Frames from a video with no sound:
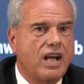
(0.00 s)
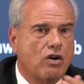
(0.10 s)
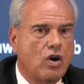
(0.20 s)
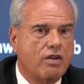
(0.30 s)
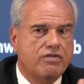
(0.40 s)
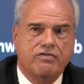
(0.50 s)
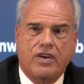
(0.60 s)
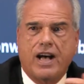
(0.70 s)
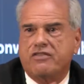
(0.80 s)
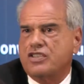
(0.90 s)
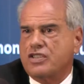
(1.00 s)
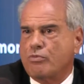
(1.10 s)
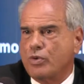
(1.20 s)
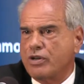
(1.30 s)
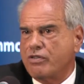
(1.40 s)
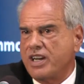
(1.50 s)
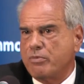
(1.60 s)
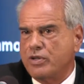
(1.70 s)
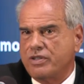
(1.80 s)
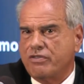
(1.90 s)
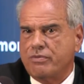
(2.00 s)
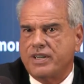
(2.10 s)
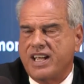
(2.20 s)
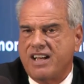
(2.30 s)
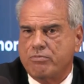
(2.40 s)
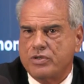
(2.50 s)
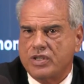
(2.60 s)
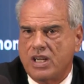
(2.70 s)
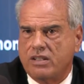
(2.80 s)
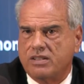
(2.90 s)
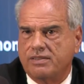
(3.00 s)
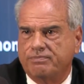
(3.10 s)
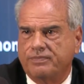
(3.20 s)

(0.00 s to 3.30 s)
now gone from 5 to somewhere in our neighborhood of 3.5%.